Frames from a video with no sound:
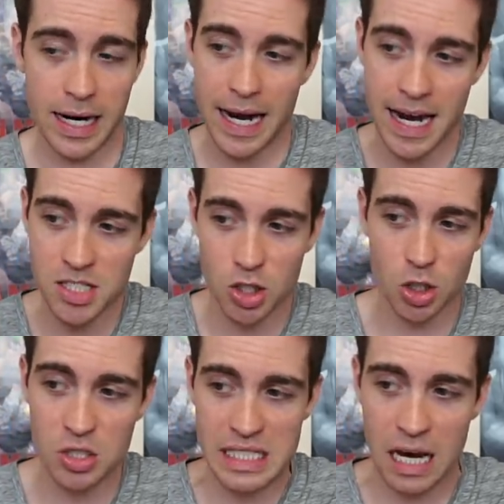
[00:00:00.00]
As it
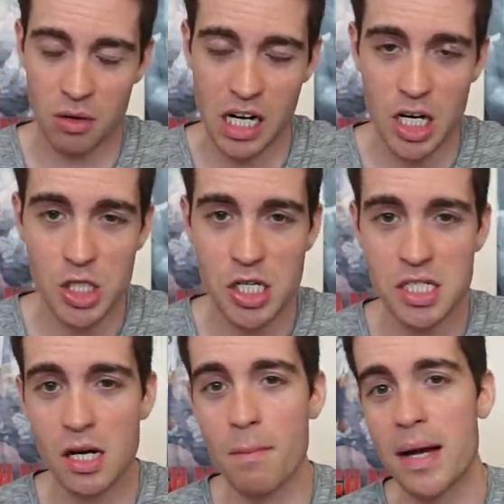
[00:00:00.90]
turns out, she's
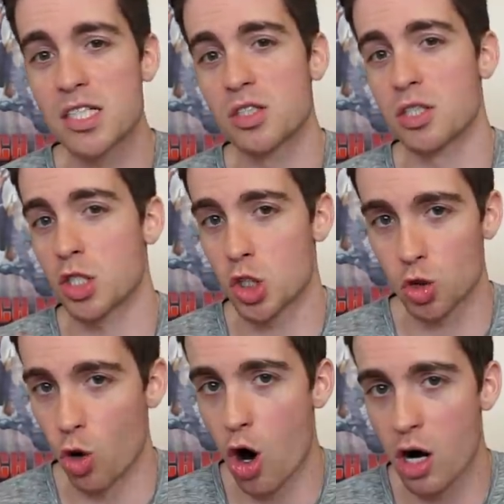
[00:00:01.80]
an immensely
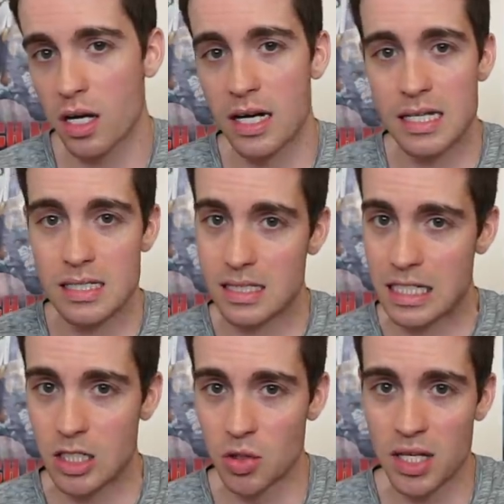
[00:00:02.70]
strong,
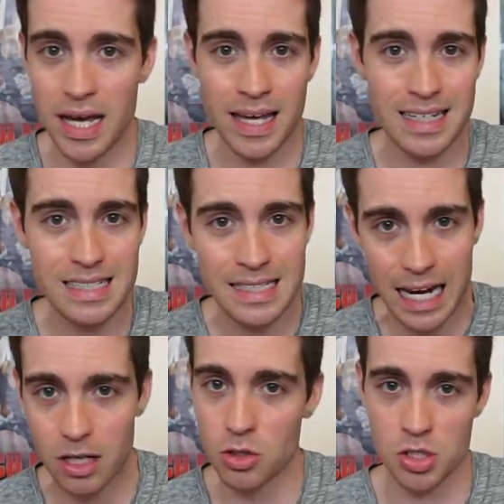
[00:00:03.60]
skilled, and
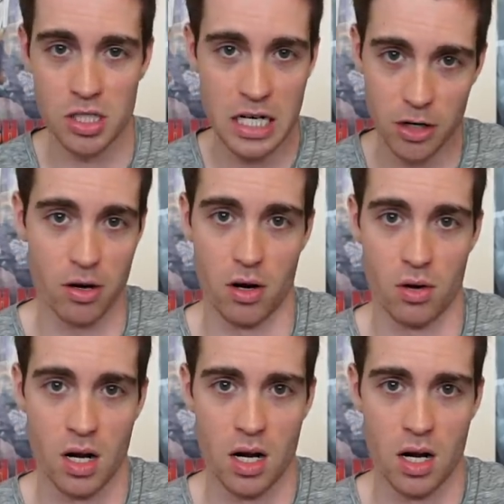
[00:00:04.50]
intelligent hero.